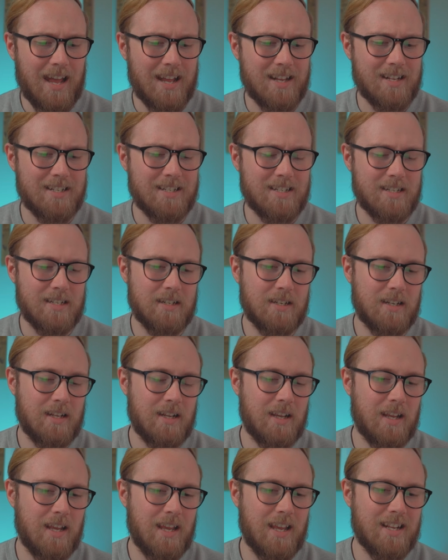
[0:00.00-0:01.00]
and
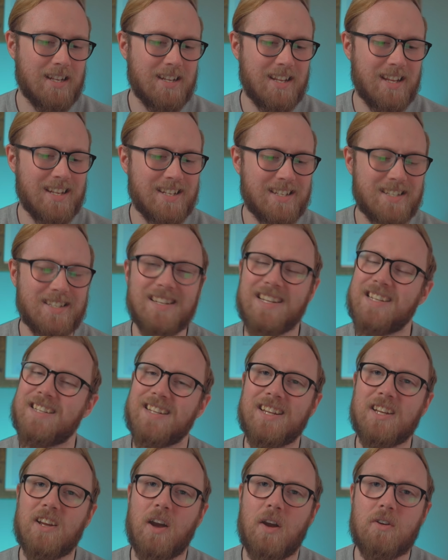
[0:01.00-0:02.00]
it
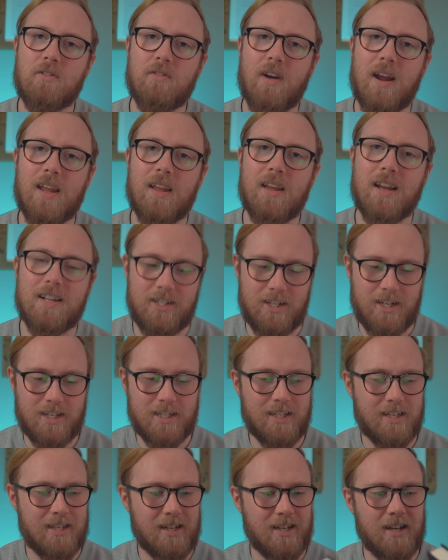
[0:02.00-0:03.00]
didn't go great. As you
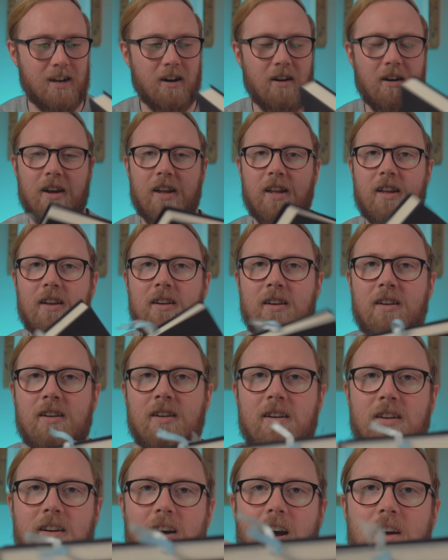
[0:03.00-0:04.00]
can see, I
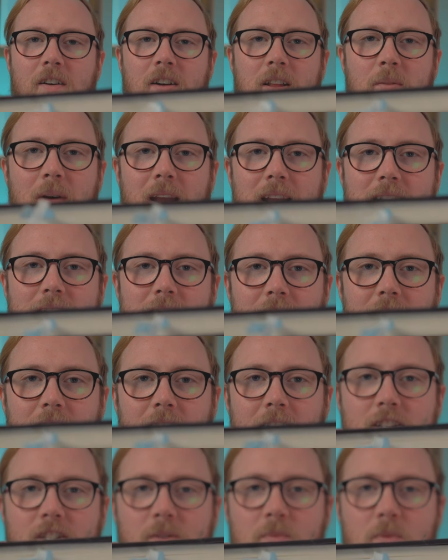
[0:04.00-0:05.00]
only made it
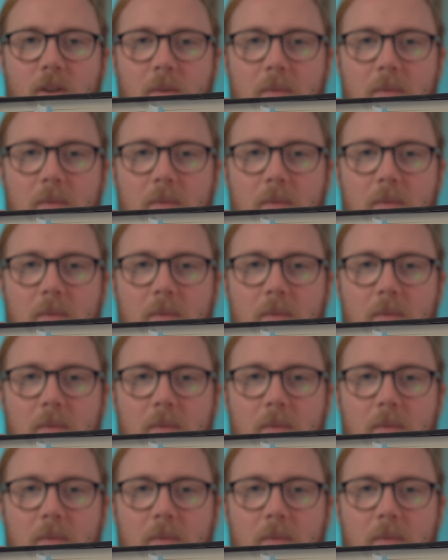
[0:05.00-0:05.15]
a small